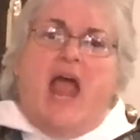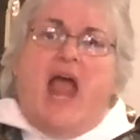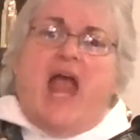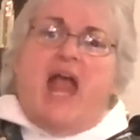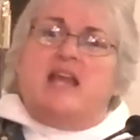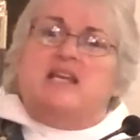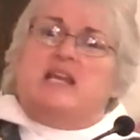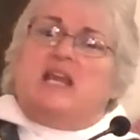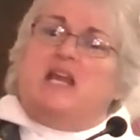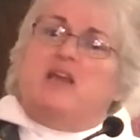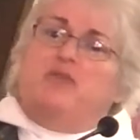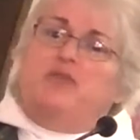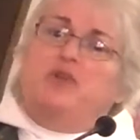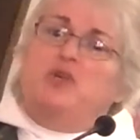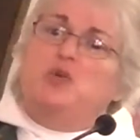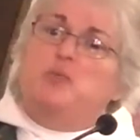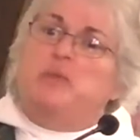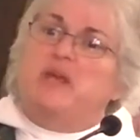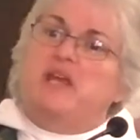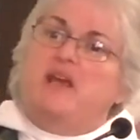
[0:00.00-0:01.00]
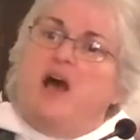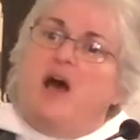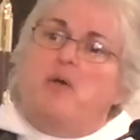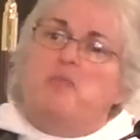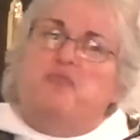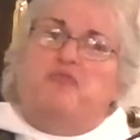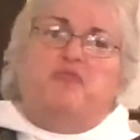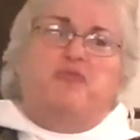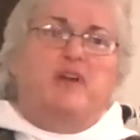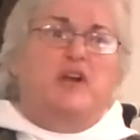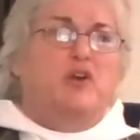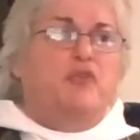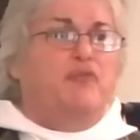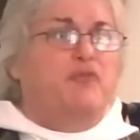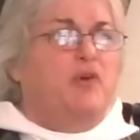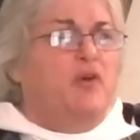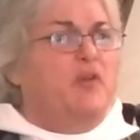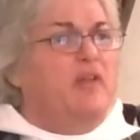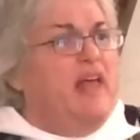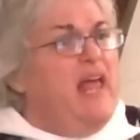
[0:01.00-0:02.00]
And if you become
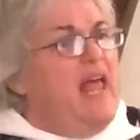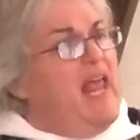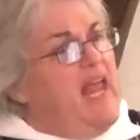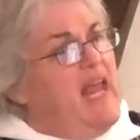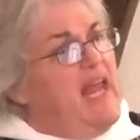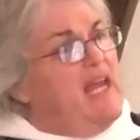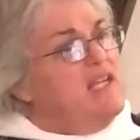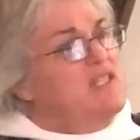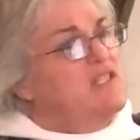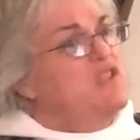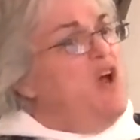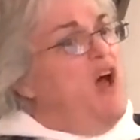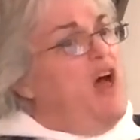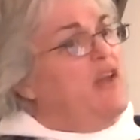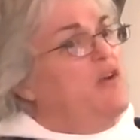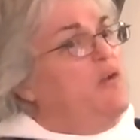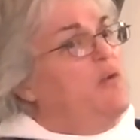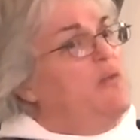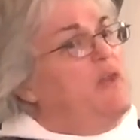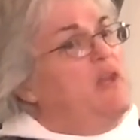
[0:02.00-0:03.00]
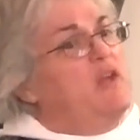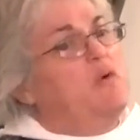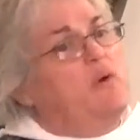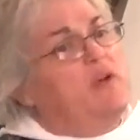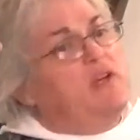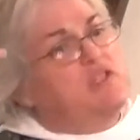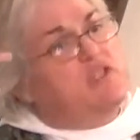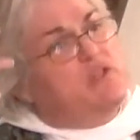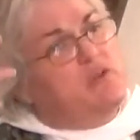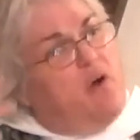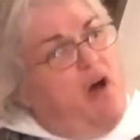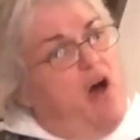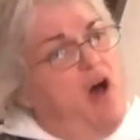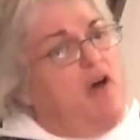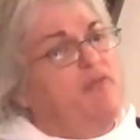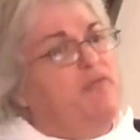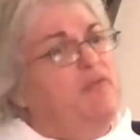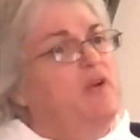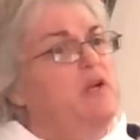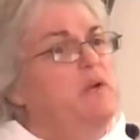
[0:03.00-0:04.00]
fearful, he's not only going to
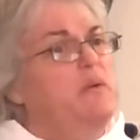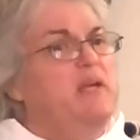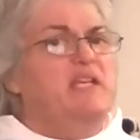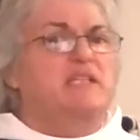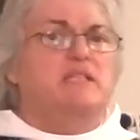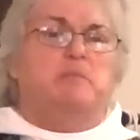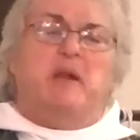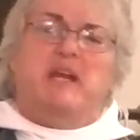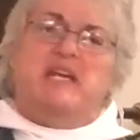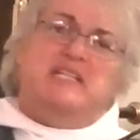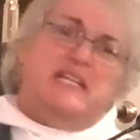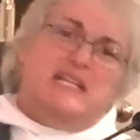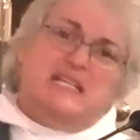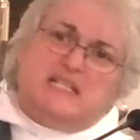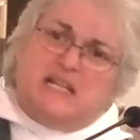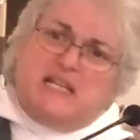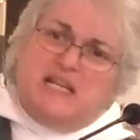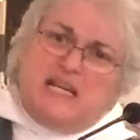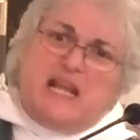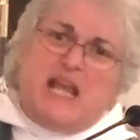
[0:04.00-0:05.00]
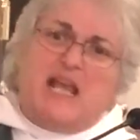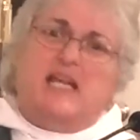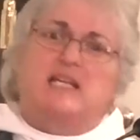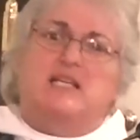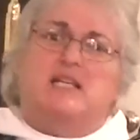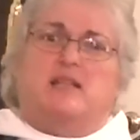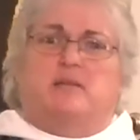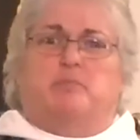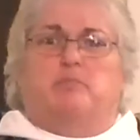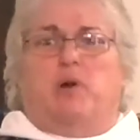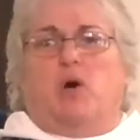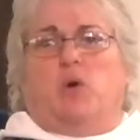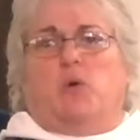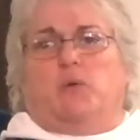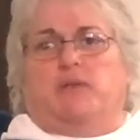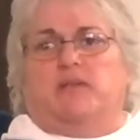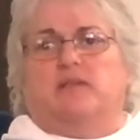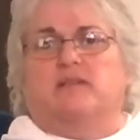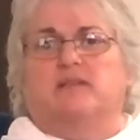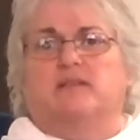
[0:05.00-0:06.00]
offer you his peace, he's going to get into the boat.